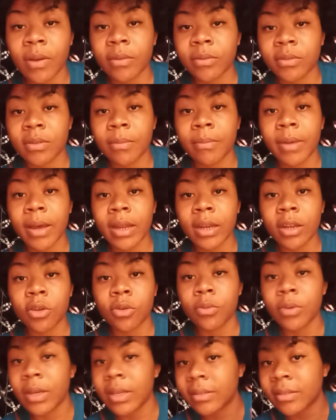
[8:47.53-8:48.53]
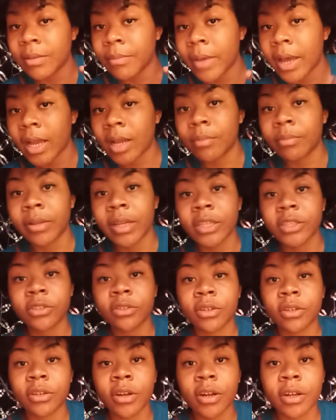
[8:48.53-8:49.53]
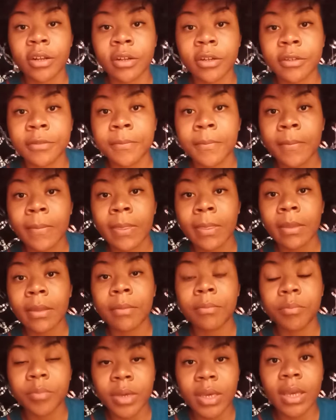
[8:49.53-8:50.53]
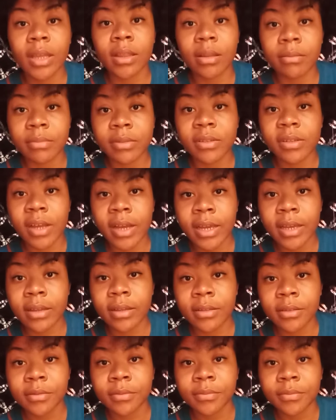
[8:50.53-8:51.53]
of somebody who isn't my complexion or darker being the Messiah.